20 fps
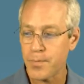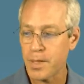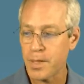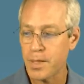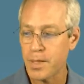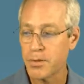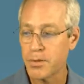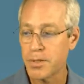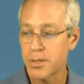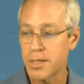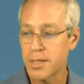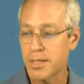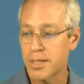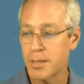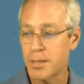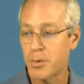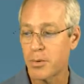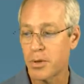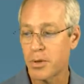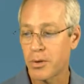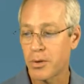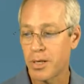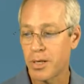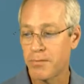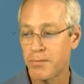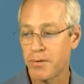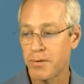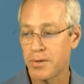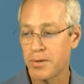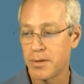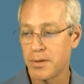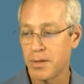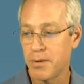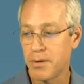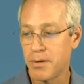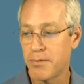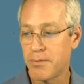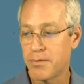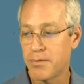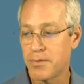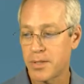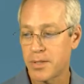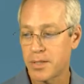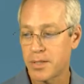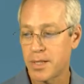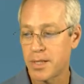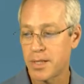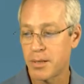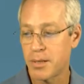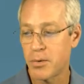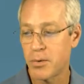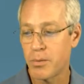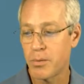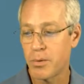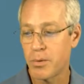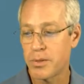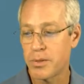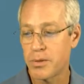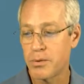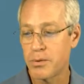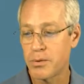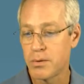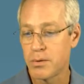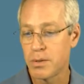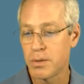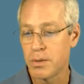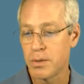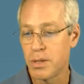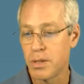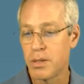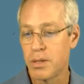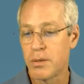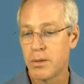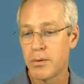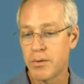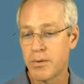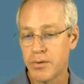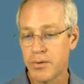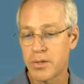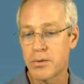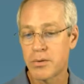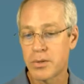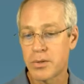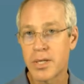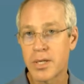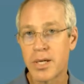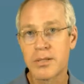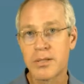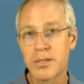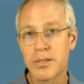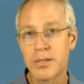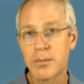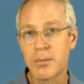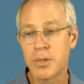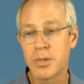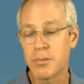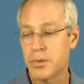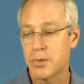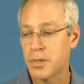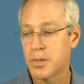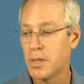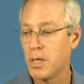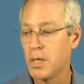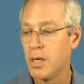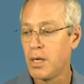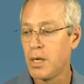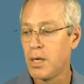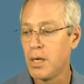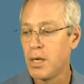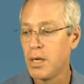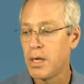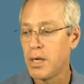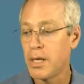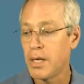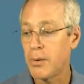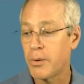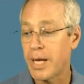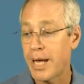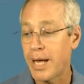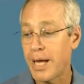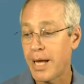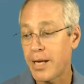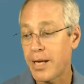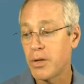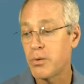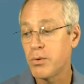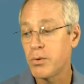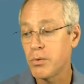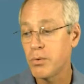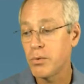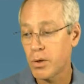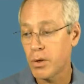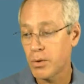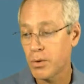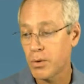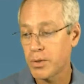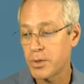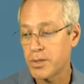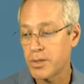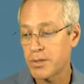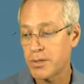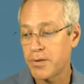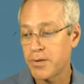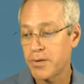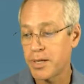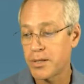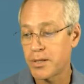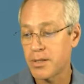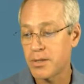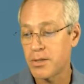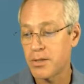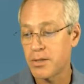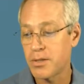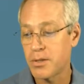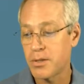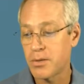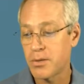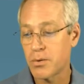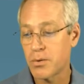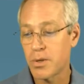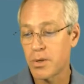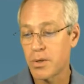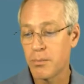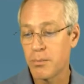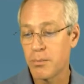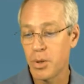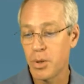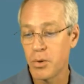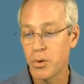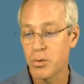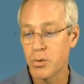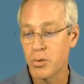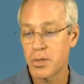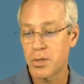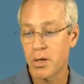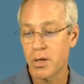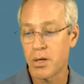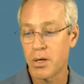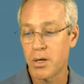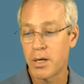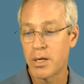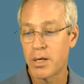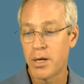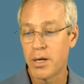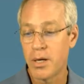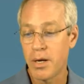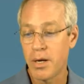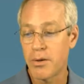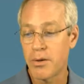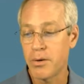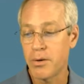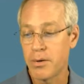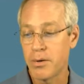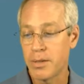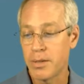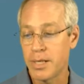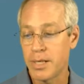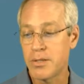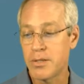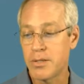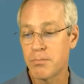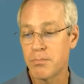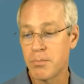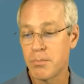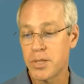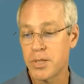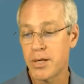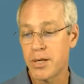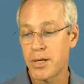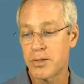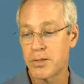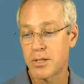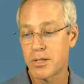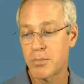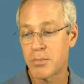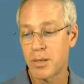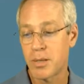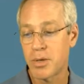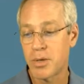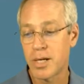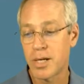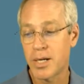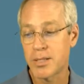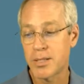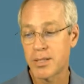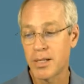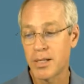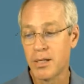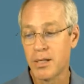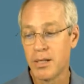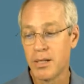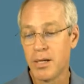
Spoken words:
Here's the example code F68.12 with physical signs and symptoms. Now we add a new code, which is the factitious disorder imposed on another. This is Munchausen's by proxy.